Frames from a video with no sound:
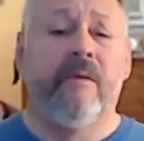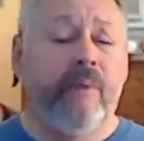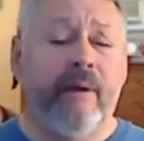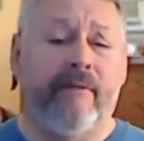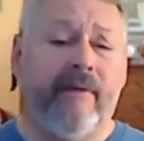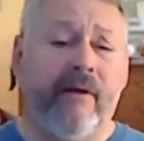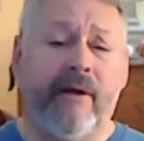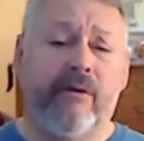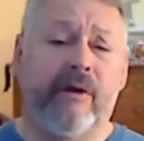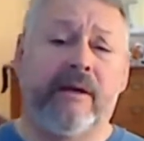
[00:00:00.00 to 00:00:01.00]
We are
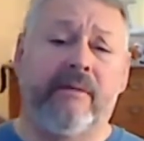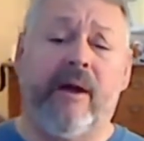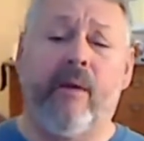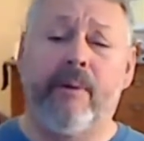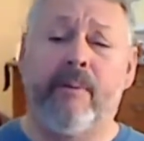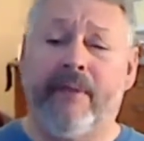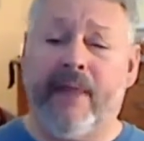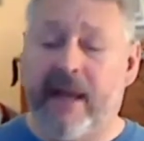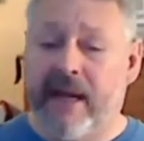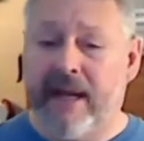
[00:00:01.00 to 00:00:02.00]
very good at helping with
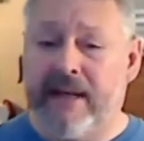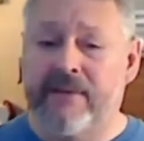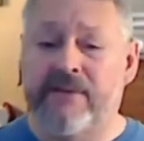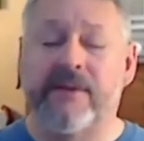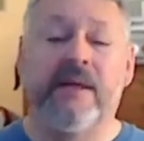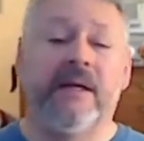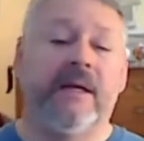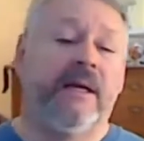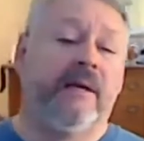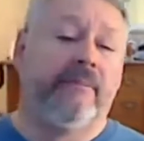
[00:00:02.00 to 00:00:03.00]
headaches,
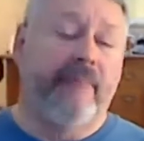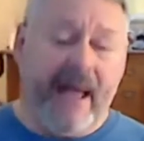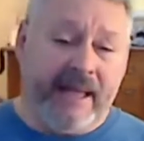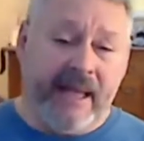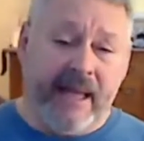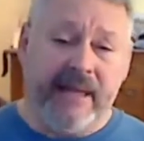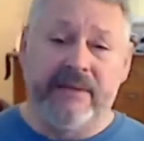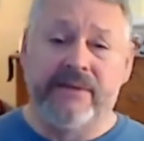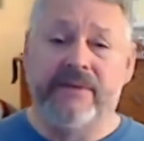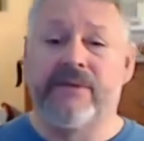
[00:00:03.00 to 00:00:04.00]
backaches,
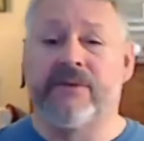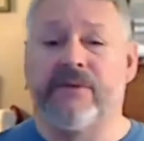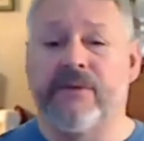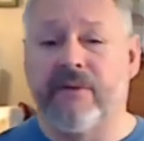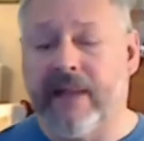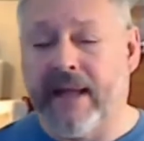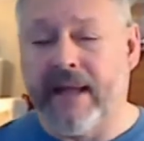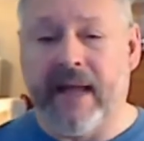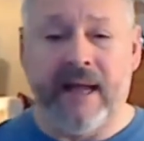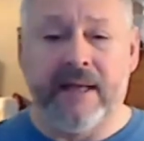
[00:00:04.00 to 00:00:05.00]

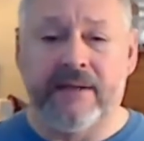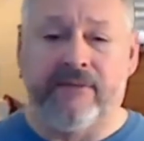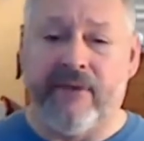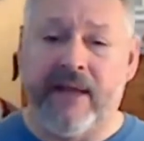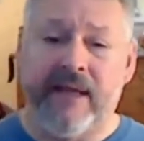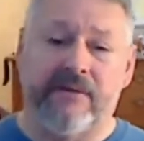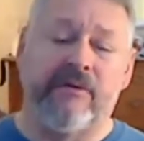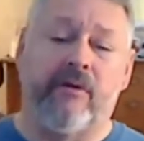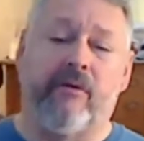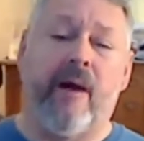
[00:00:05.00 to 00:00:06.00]
leg aches, feet,
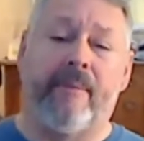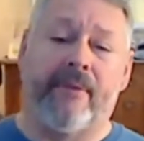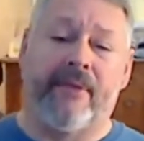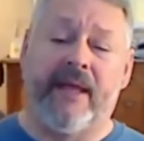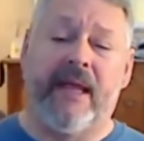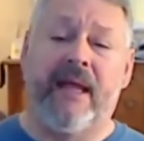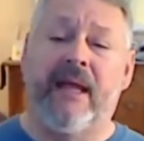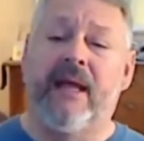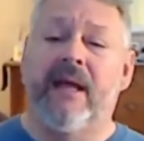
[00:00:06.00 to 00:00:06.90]
neuropathy,